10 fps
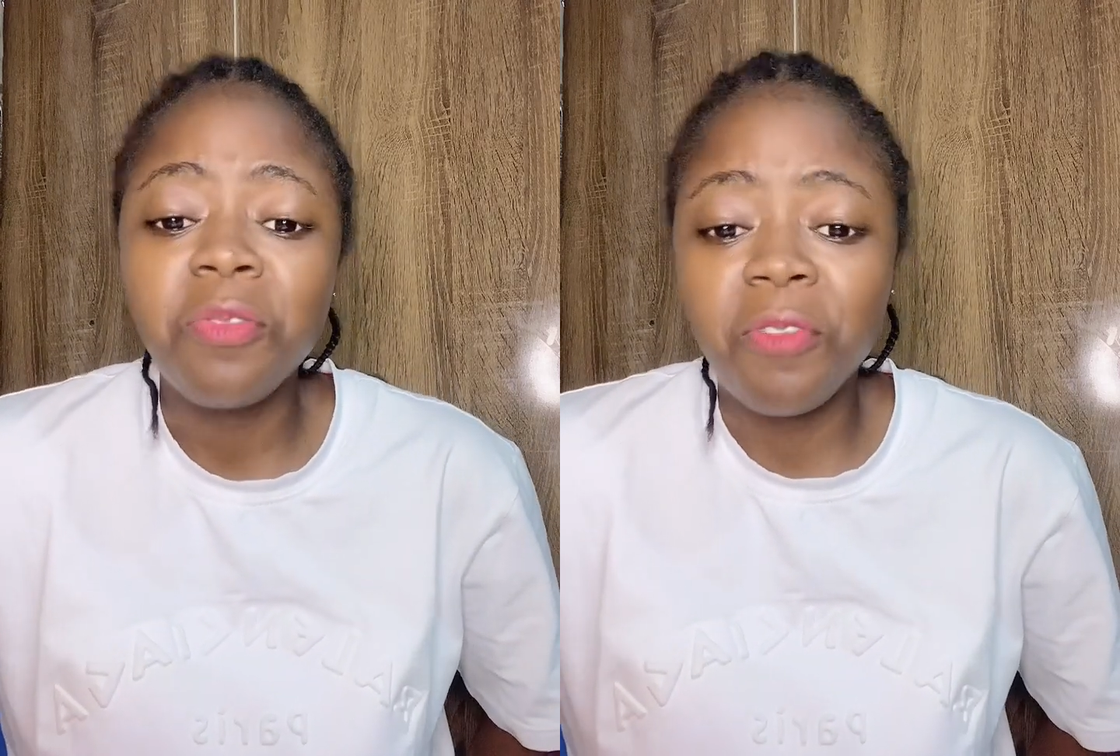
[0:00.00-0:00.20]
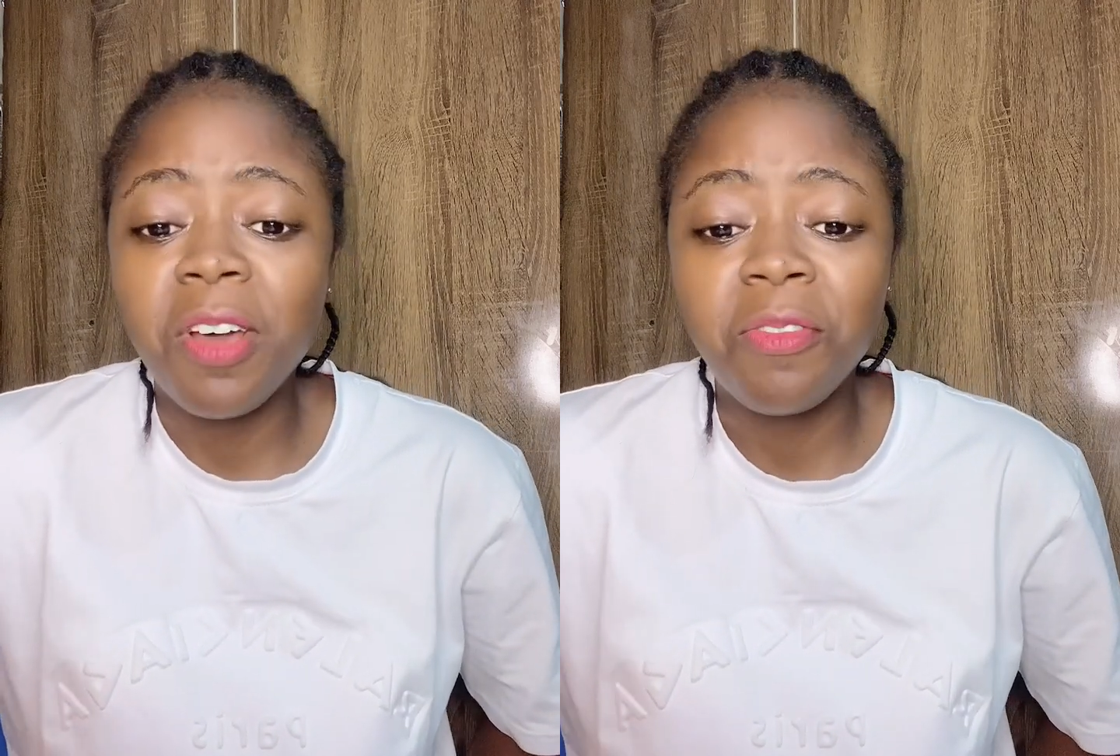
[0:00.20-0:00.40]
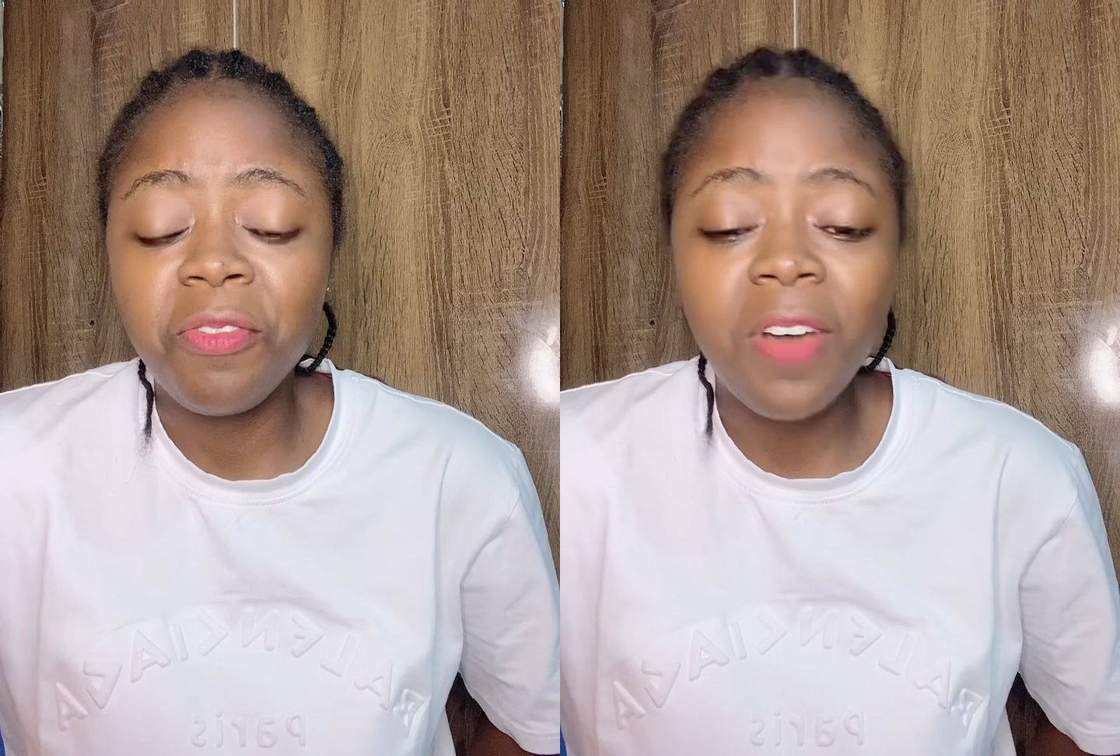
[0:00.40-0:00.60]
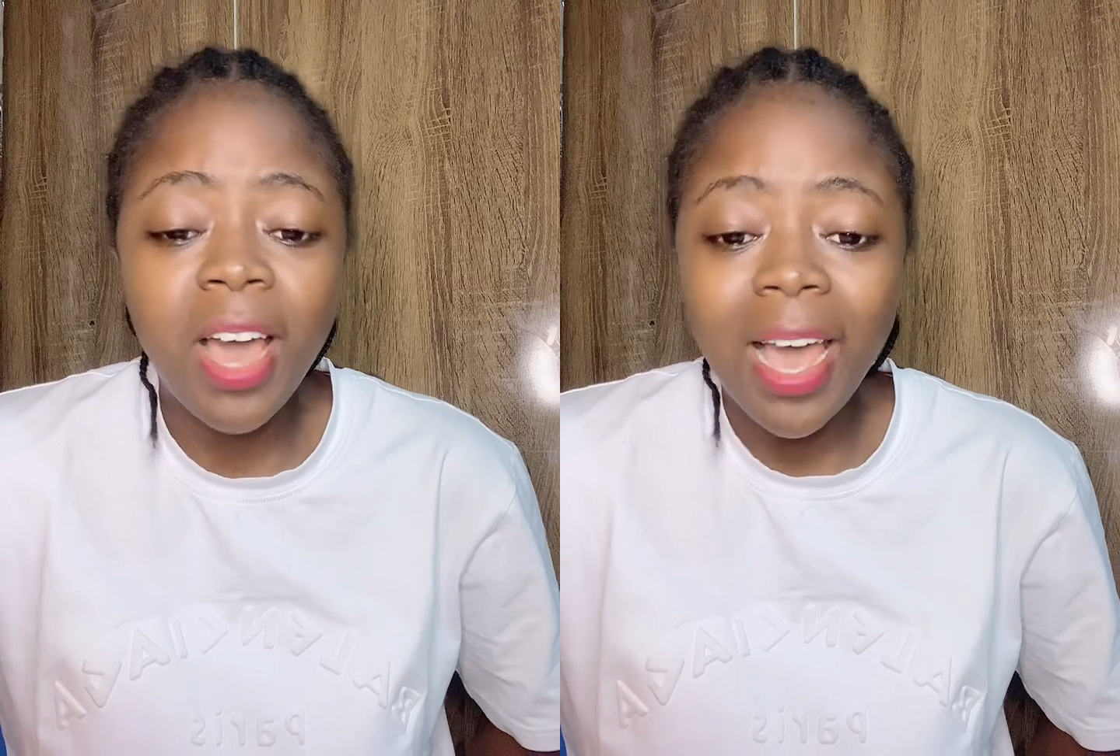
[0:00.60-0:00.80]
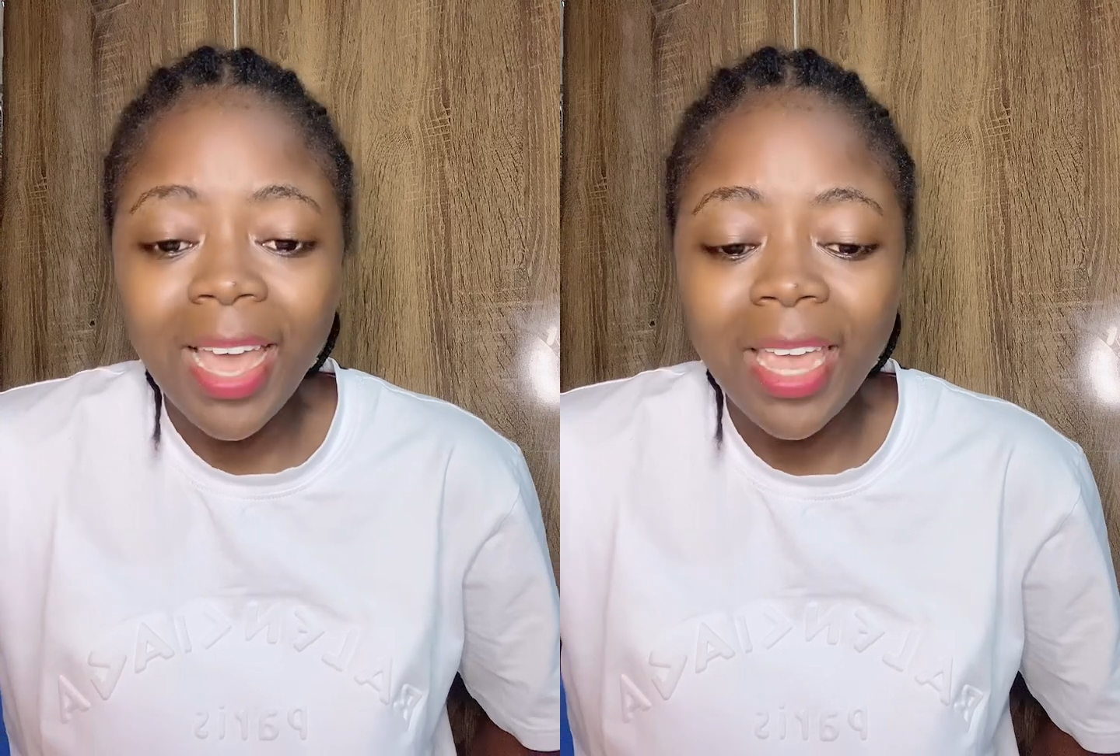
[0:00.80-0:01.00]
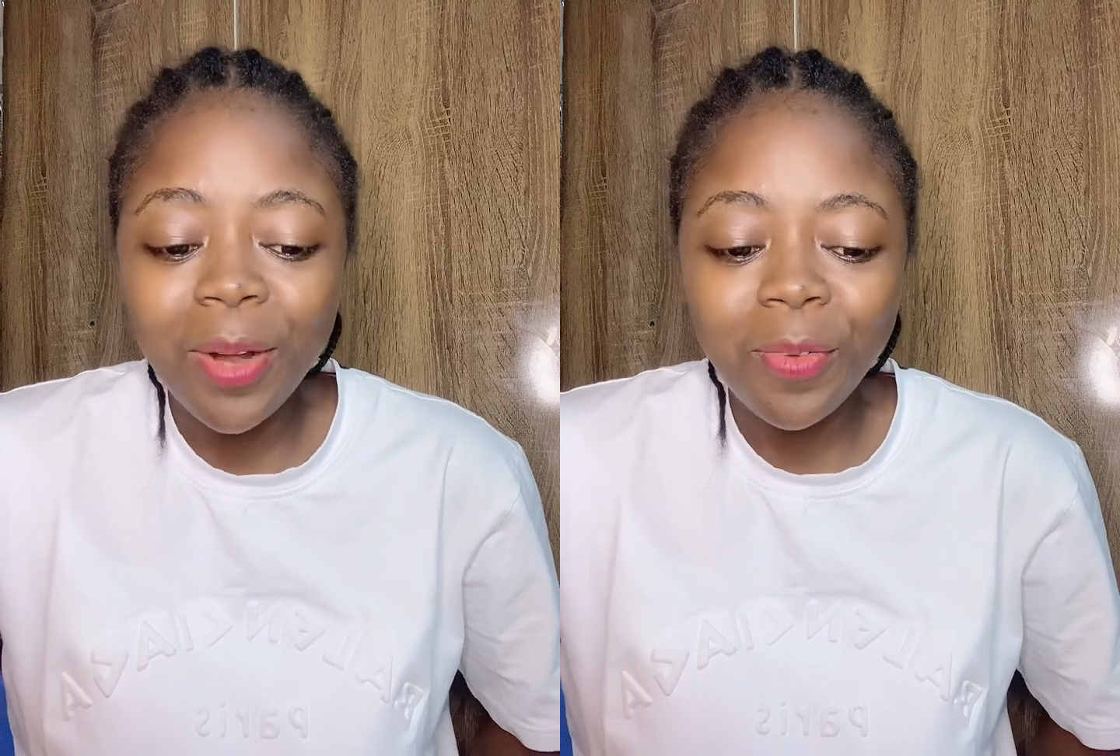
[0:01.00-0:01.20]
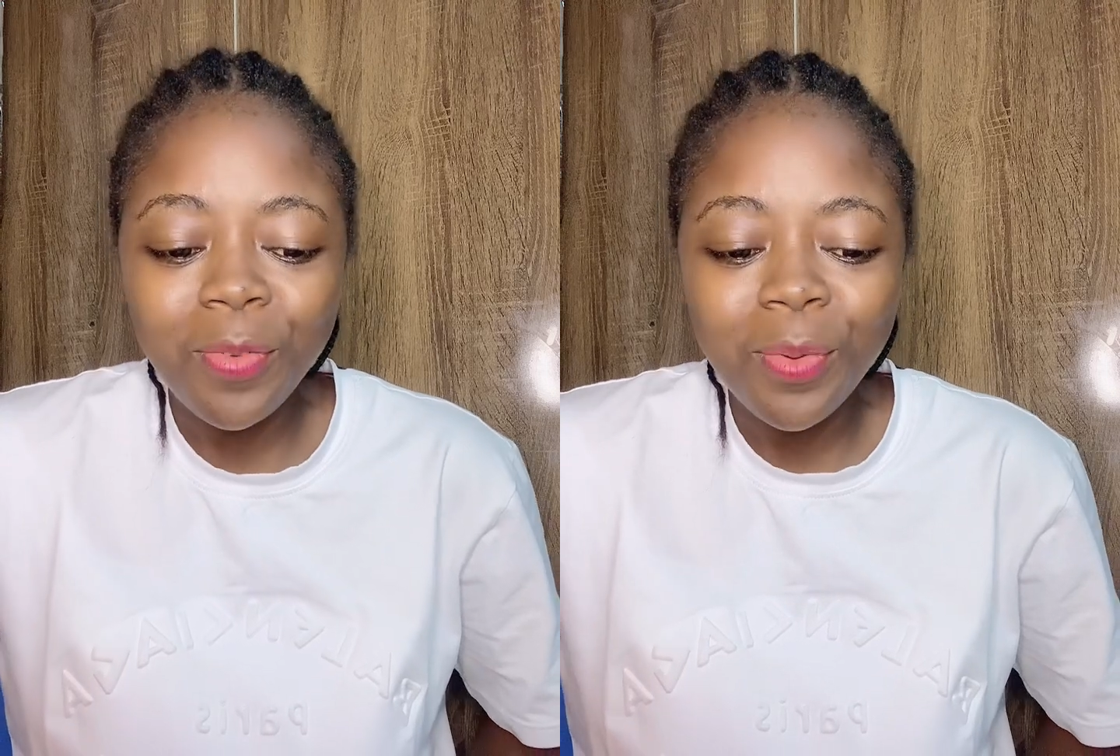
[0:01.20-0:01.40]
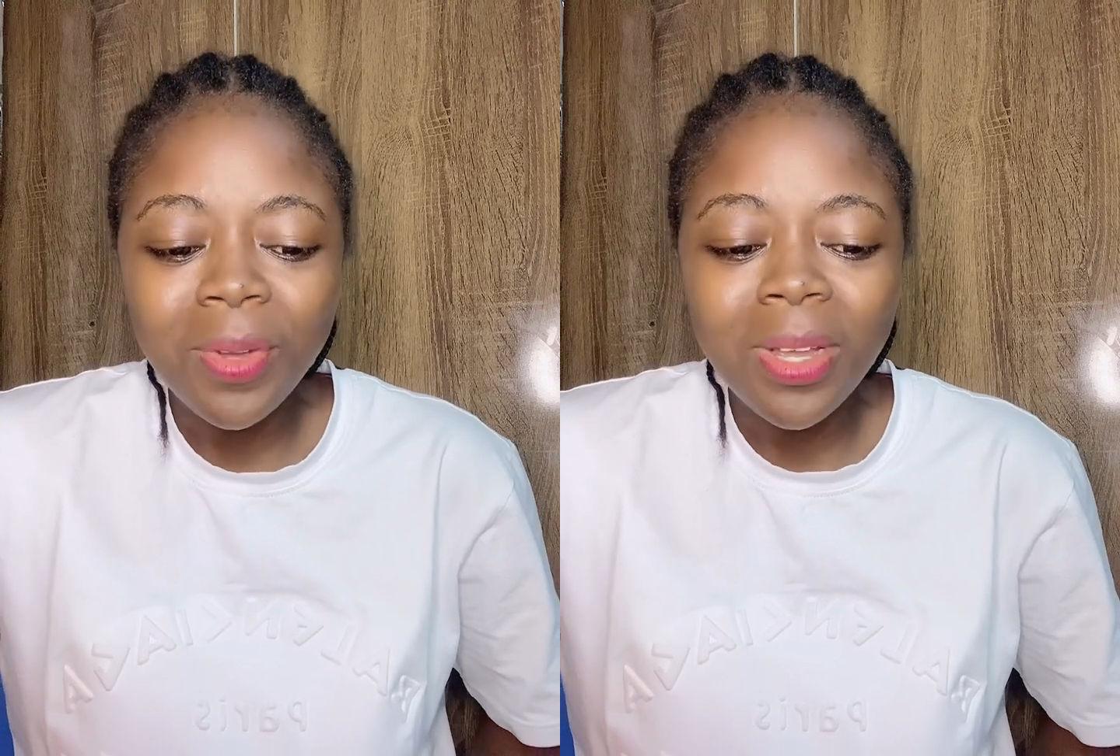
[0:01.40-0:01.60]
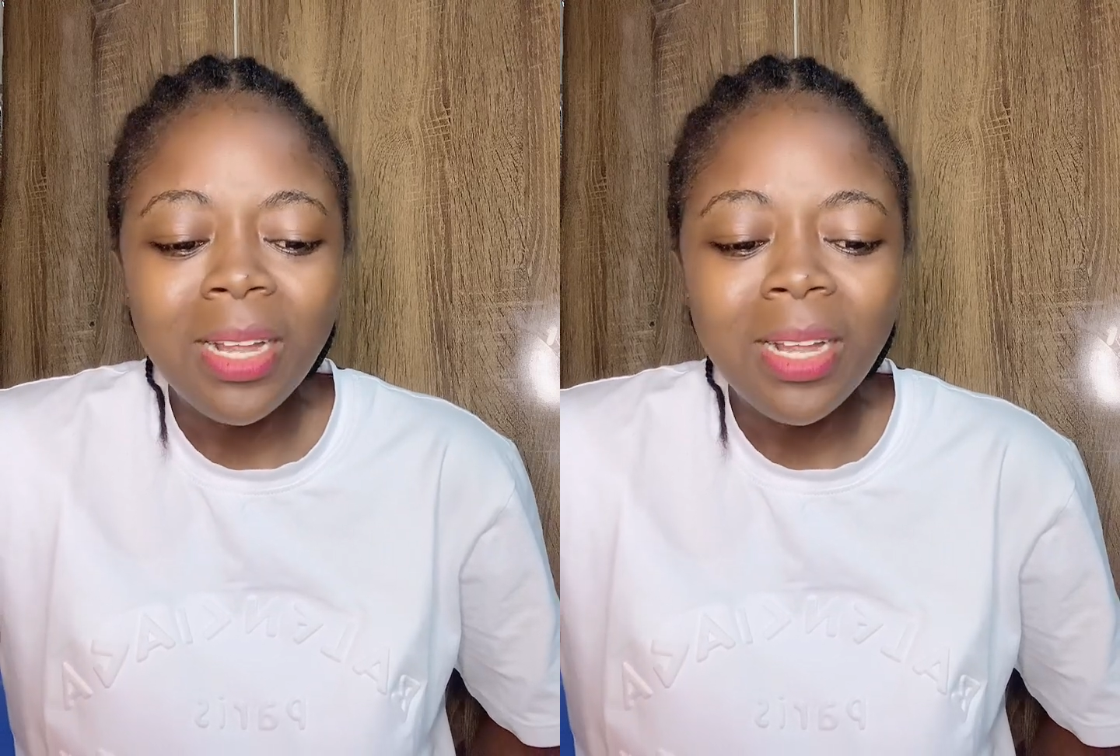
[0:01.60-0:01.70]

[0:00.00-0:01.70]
far, far ahead of you,